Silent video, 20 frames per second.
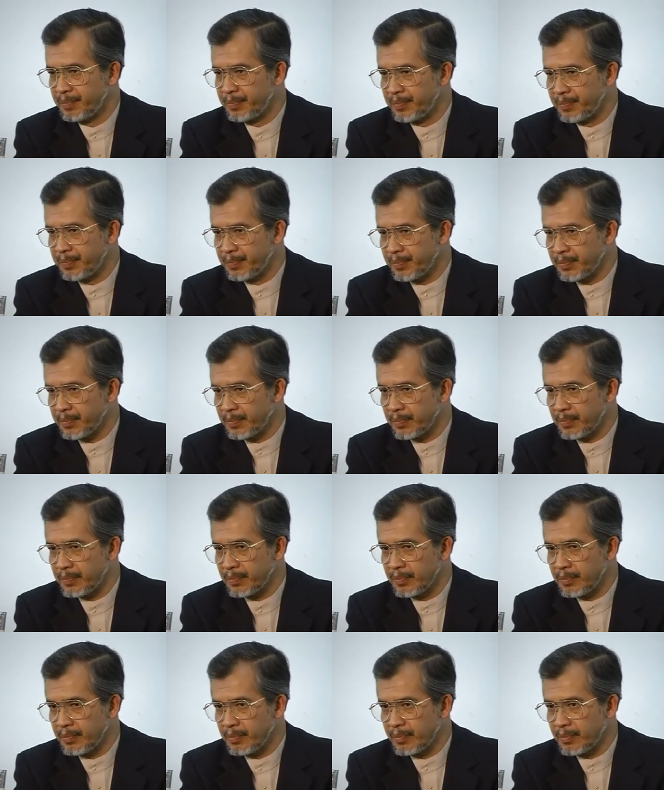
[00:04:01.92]

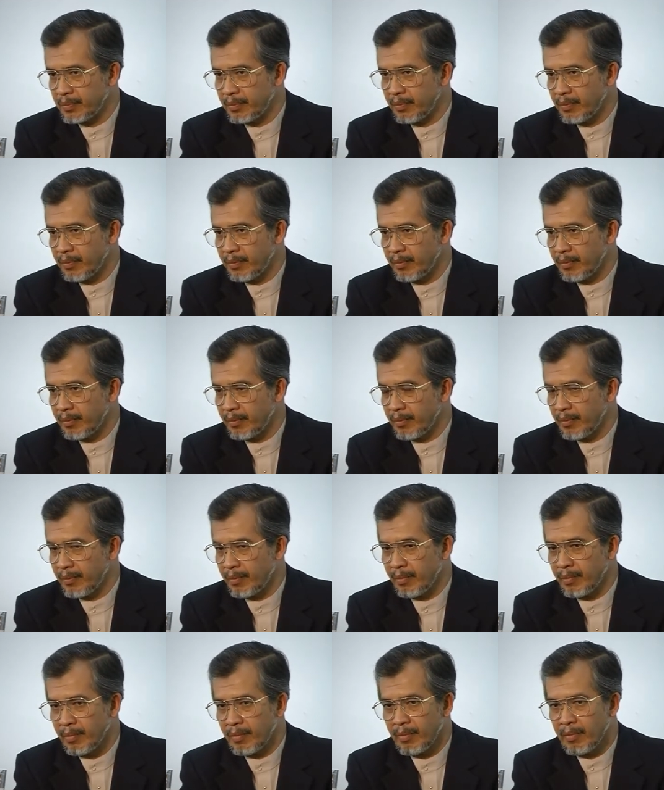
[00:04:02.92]

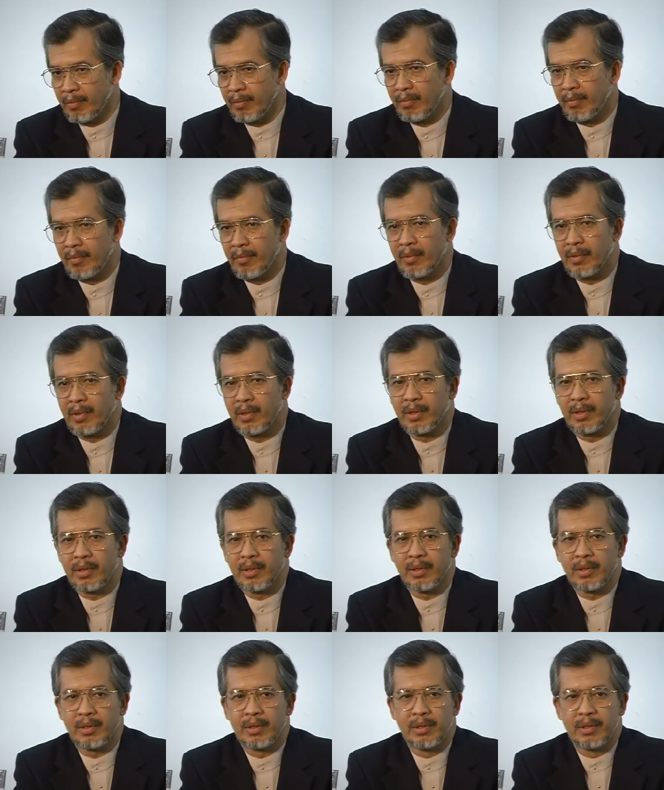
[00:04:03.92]
(silence)